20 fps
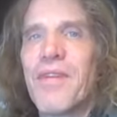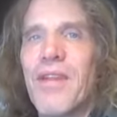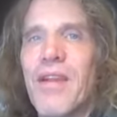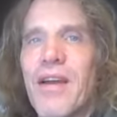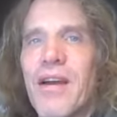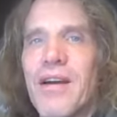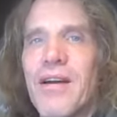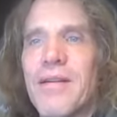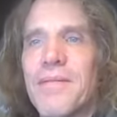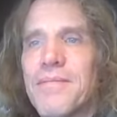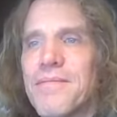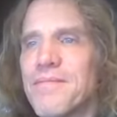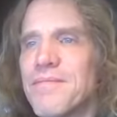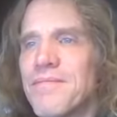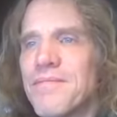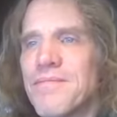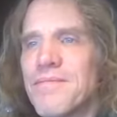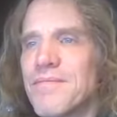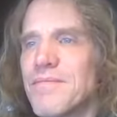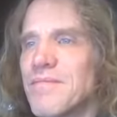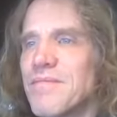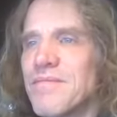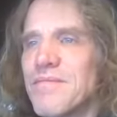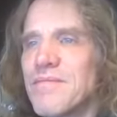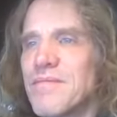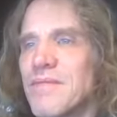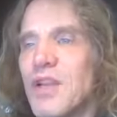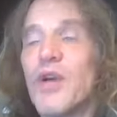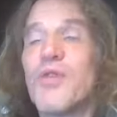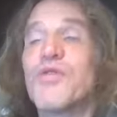um,
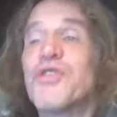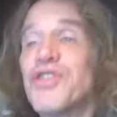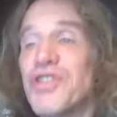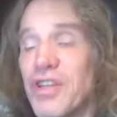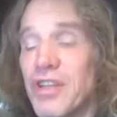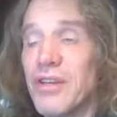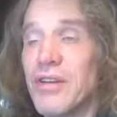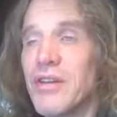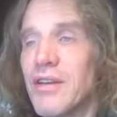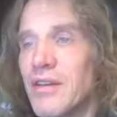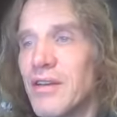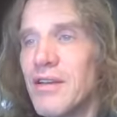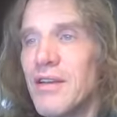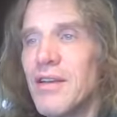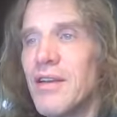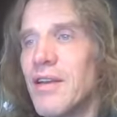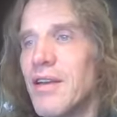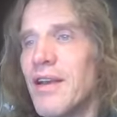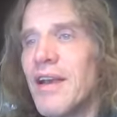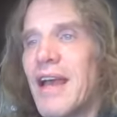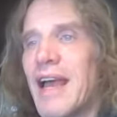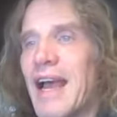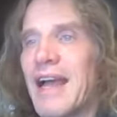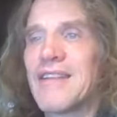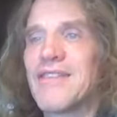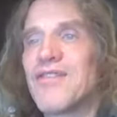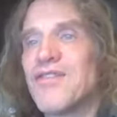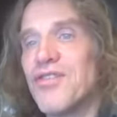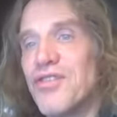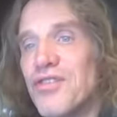notion
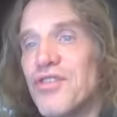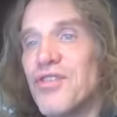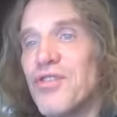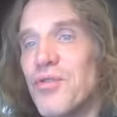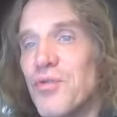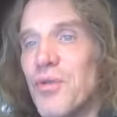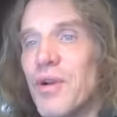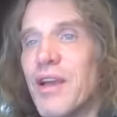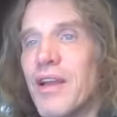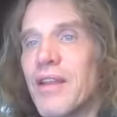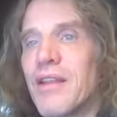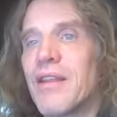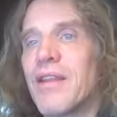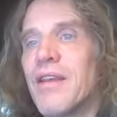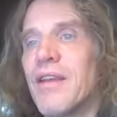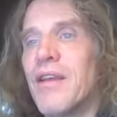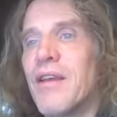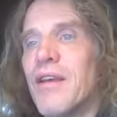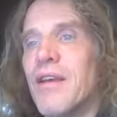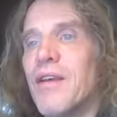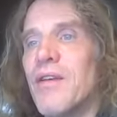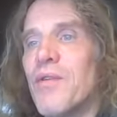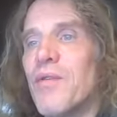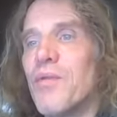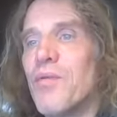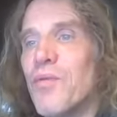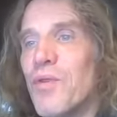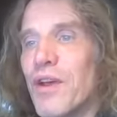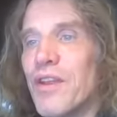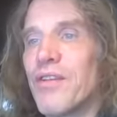has to do with
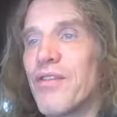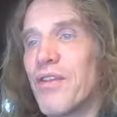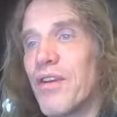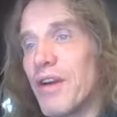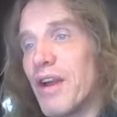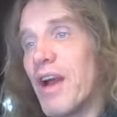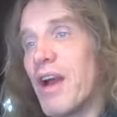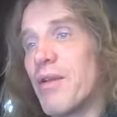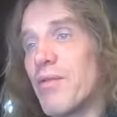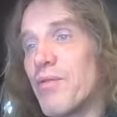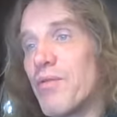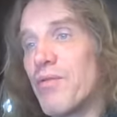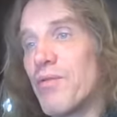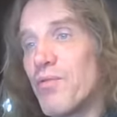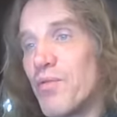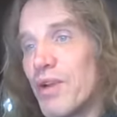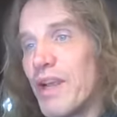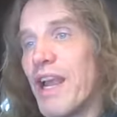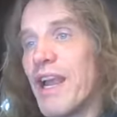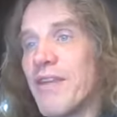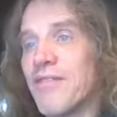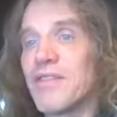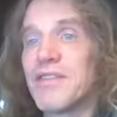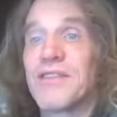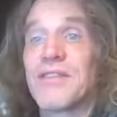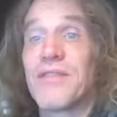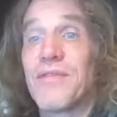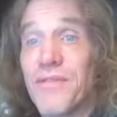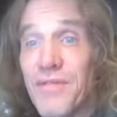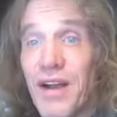whether or not we have a
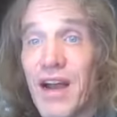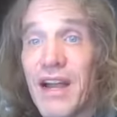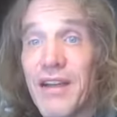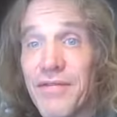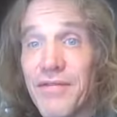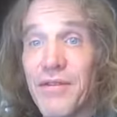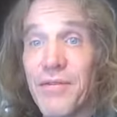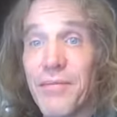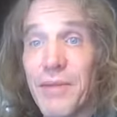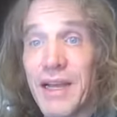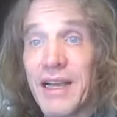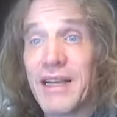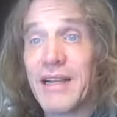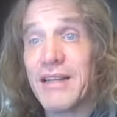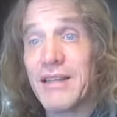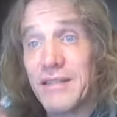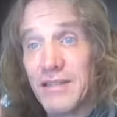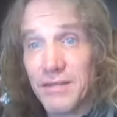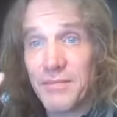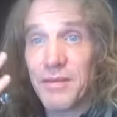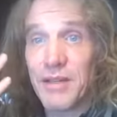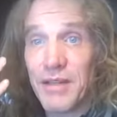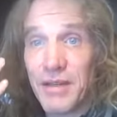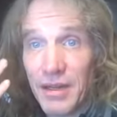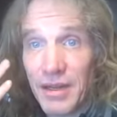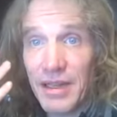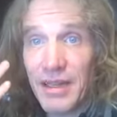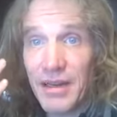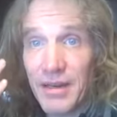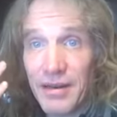survival mechanism in,
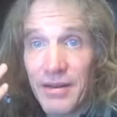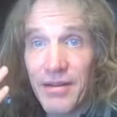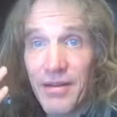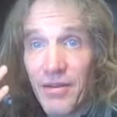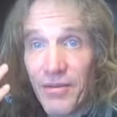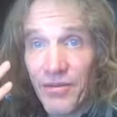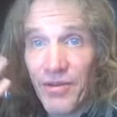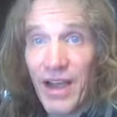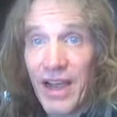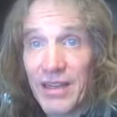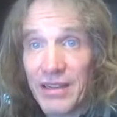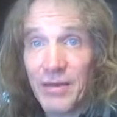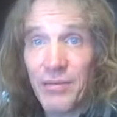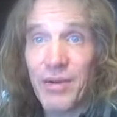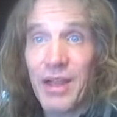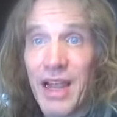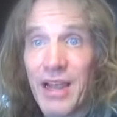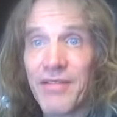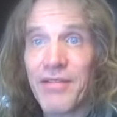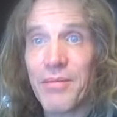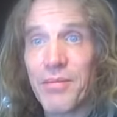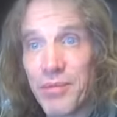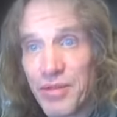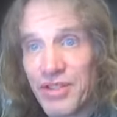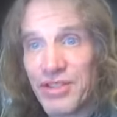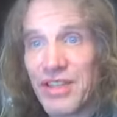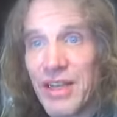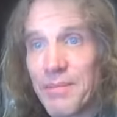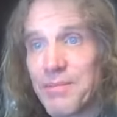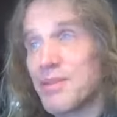in the fact that we have a
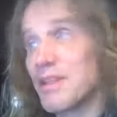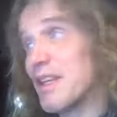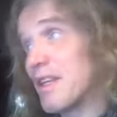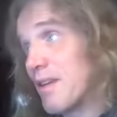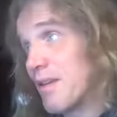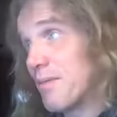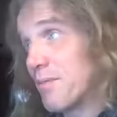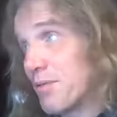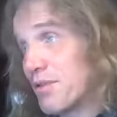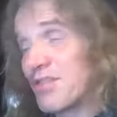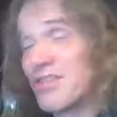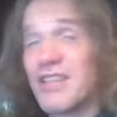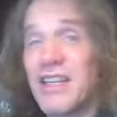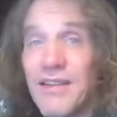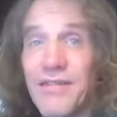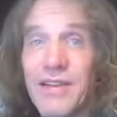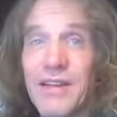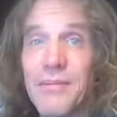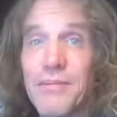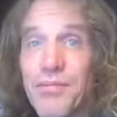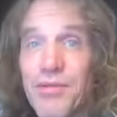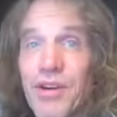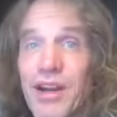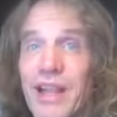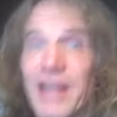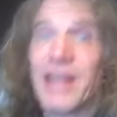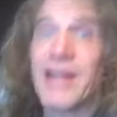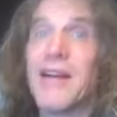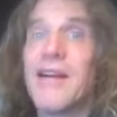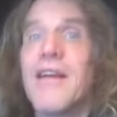percepting, a perceiving
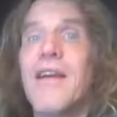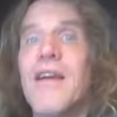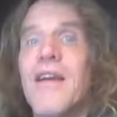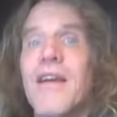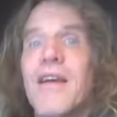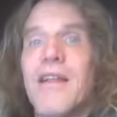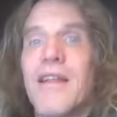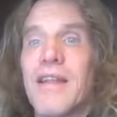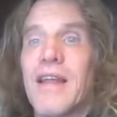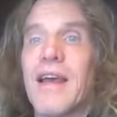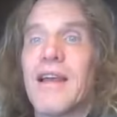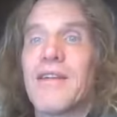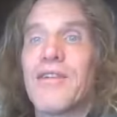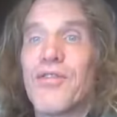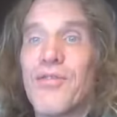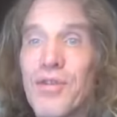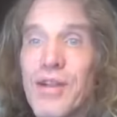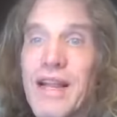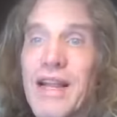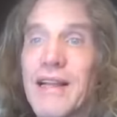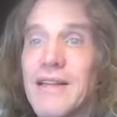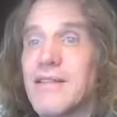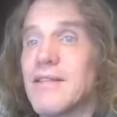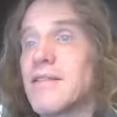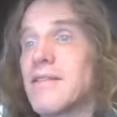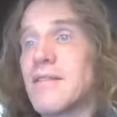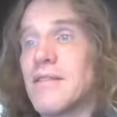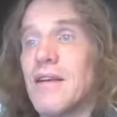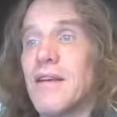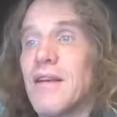brain that
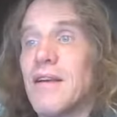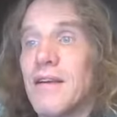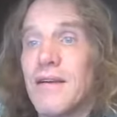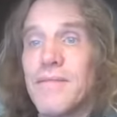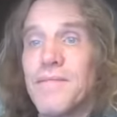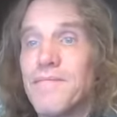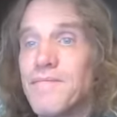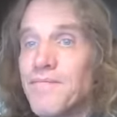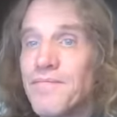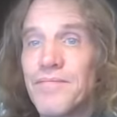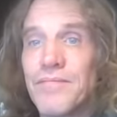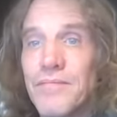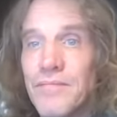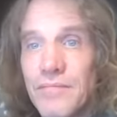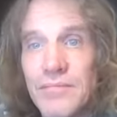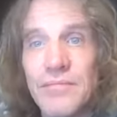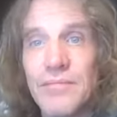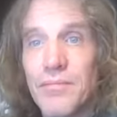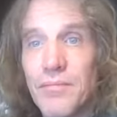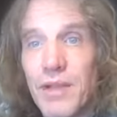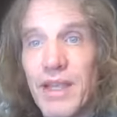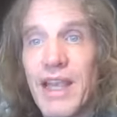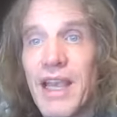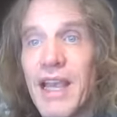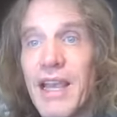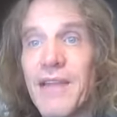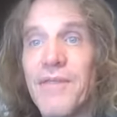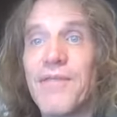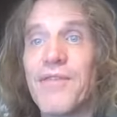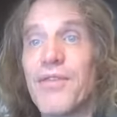creates um,
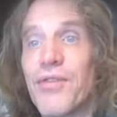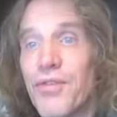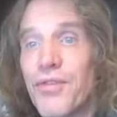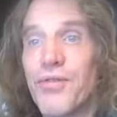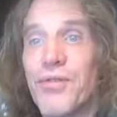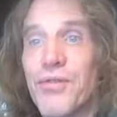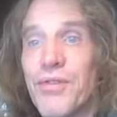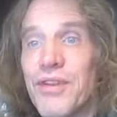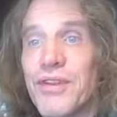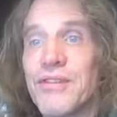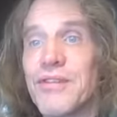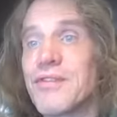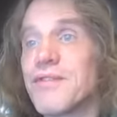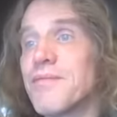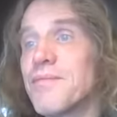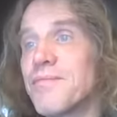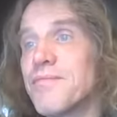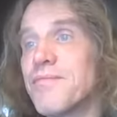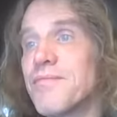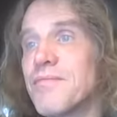behavior through this